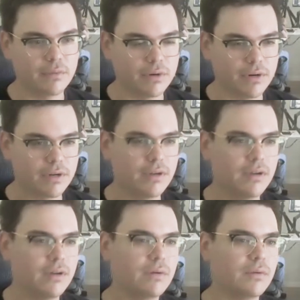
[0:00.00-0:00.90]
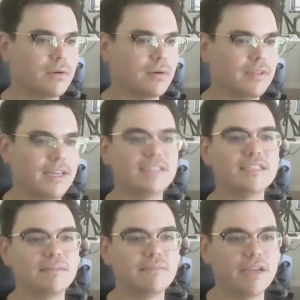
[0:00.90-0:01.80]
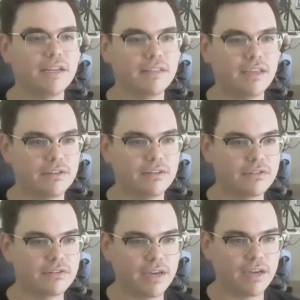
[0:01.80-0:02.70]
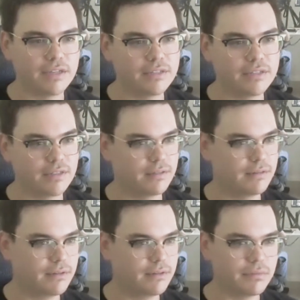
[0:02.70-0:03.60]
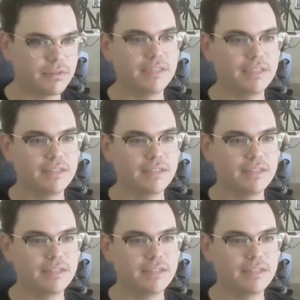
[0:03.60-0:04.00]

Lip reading: work, or landscape painting that you're trying to complete.